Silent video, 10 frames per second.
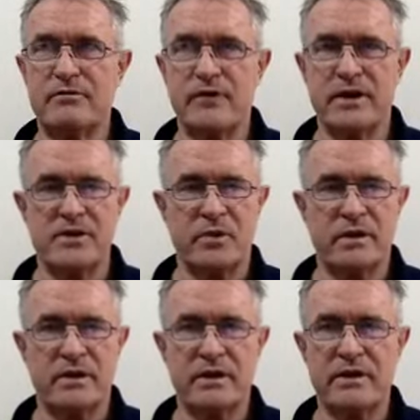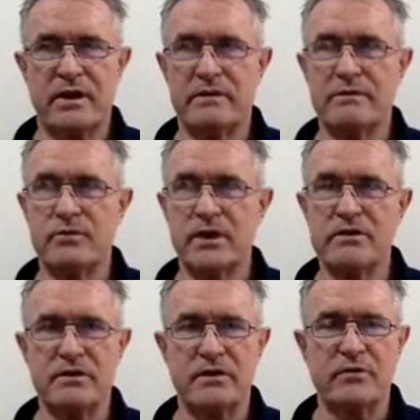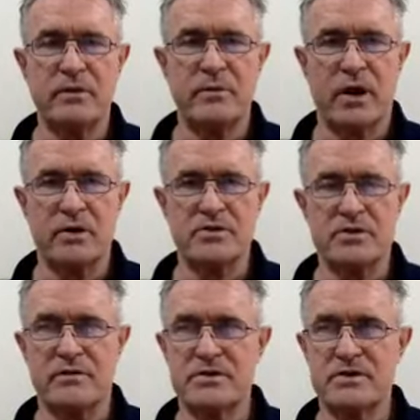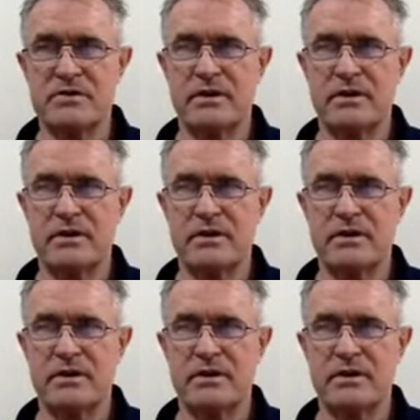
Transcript: flexibility, and really delivering microservices